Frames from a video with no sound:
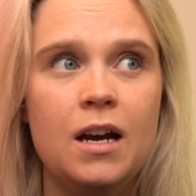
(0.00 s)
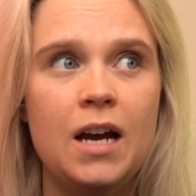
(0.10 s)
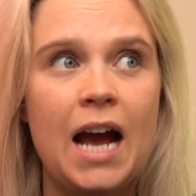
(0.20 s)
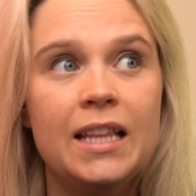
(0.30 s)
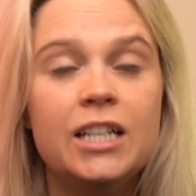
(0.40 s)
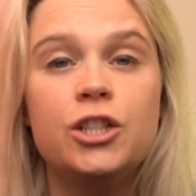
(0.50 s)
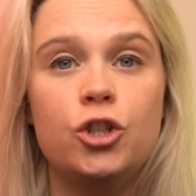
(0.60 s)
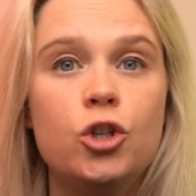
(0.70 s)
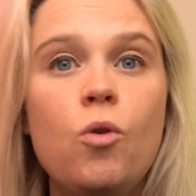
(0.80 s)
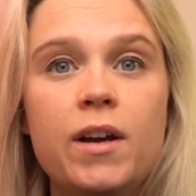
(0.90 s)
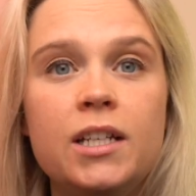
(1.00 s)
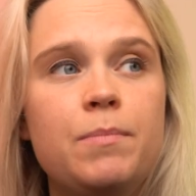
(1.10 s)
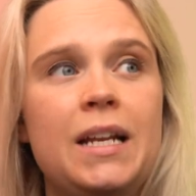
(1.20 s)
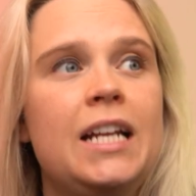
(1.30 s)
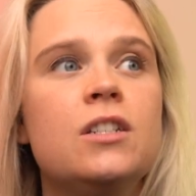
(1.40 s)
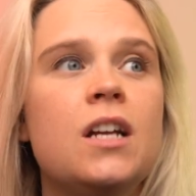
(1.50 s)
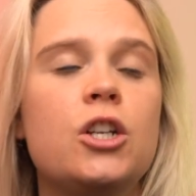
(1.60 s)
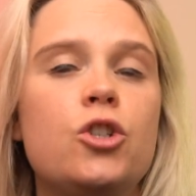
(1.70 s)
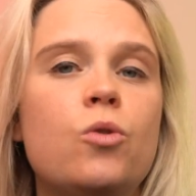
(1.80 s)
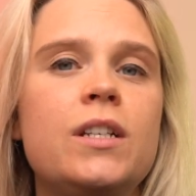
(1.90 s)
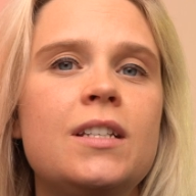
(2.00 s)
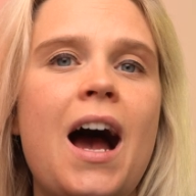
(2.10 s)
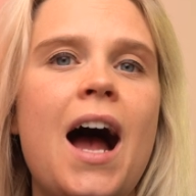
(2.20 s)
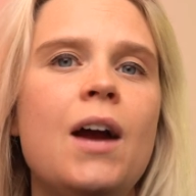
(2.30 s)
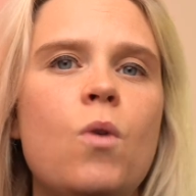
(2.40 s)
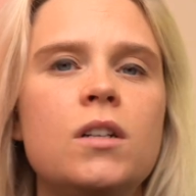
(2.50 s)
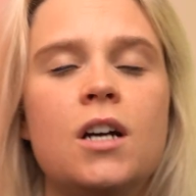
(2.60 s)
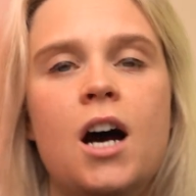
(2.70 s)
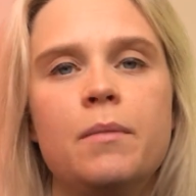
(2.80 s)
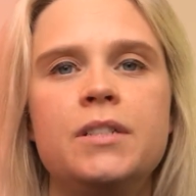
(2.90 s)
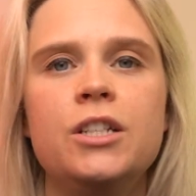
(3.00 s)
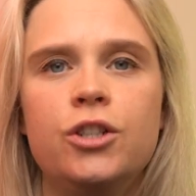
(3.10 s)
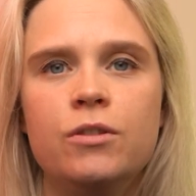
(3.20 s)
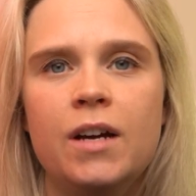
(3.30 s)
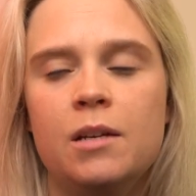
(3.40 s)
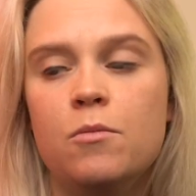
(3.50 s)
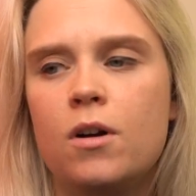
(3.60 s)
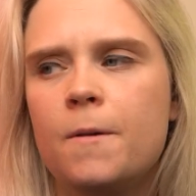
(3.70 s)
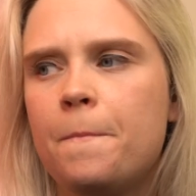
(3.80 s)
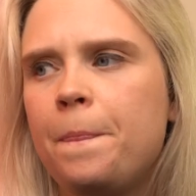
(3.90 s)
I think it's a choice, but it's not a choice I want to opt into anymore.